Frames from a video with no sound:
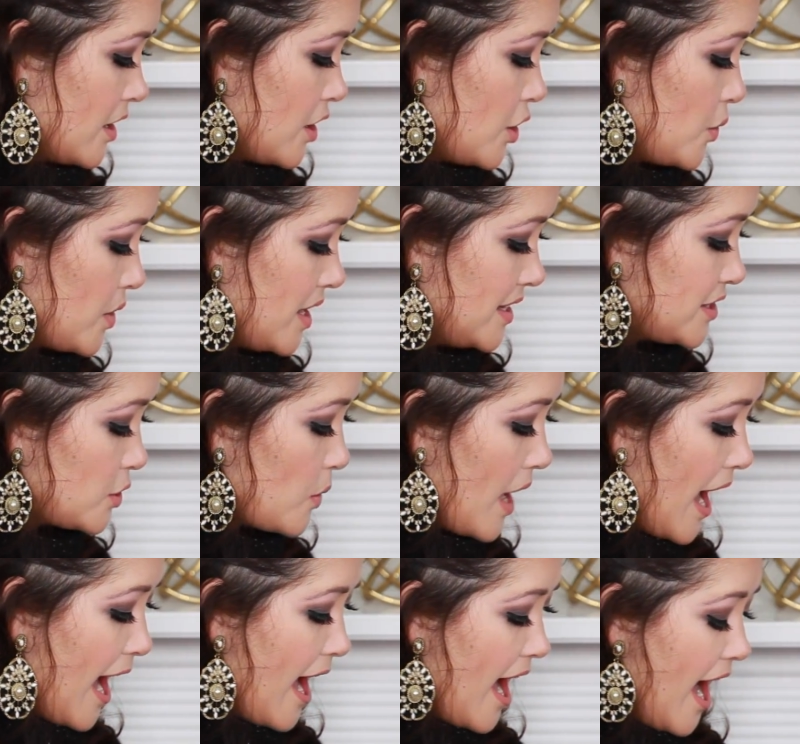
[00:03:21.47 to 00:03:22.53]
Okay, so
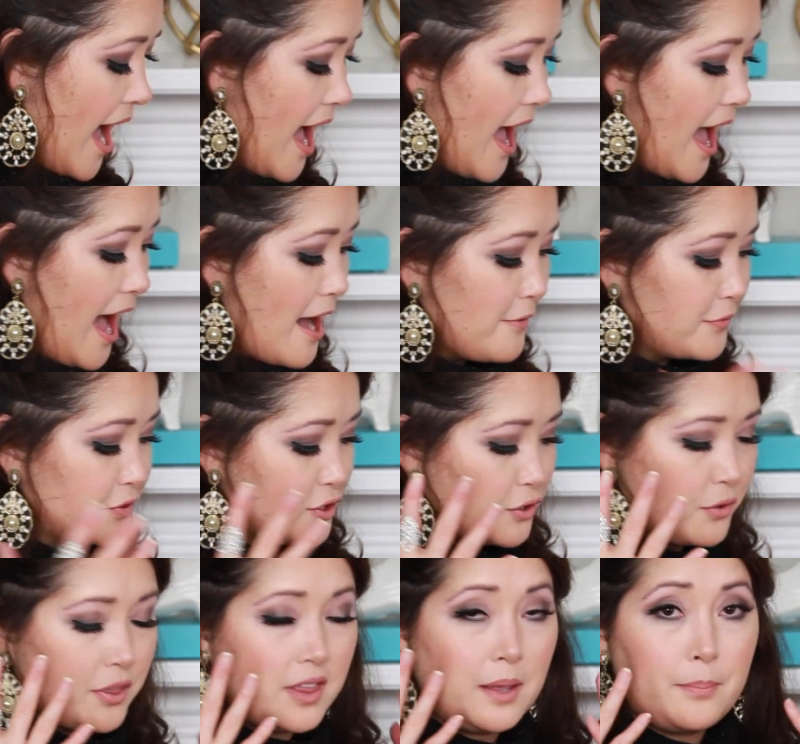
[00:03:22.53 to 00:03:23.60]
after
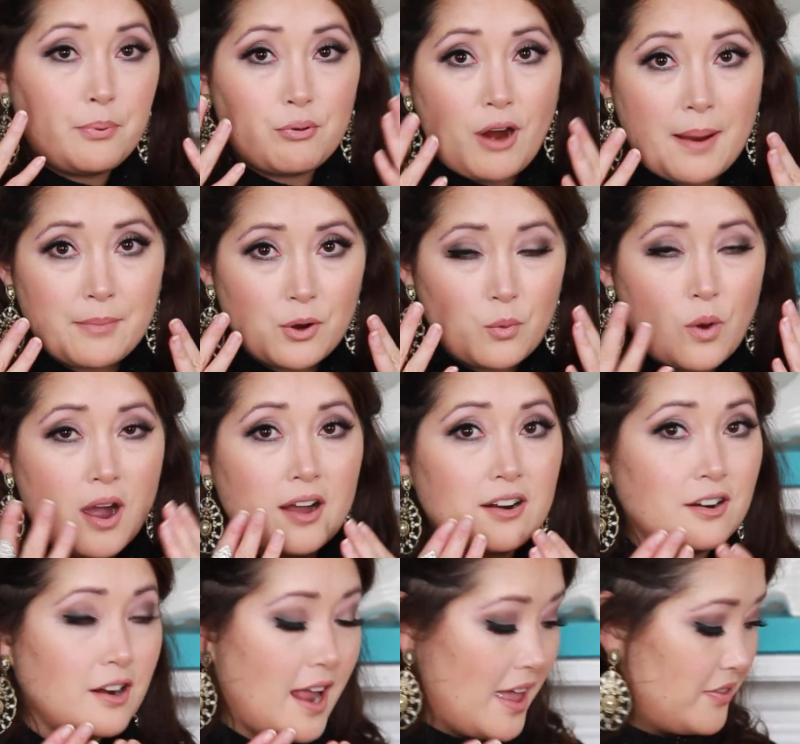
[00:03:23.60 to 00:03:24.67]
the primer
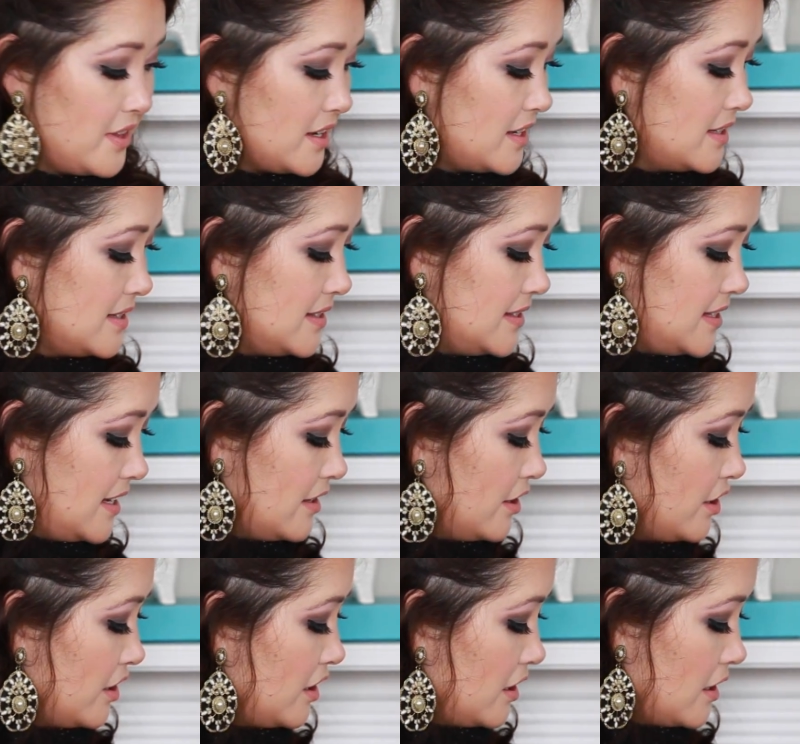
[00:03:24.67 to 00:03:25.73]
water and the
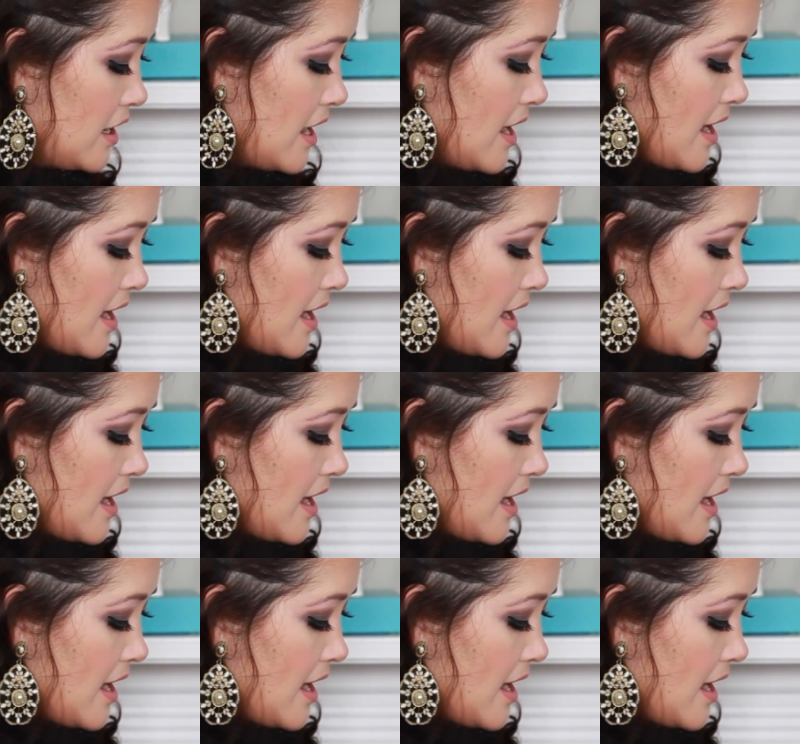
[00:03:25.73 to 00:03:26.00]
concealer,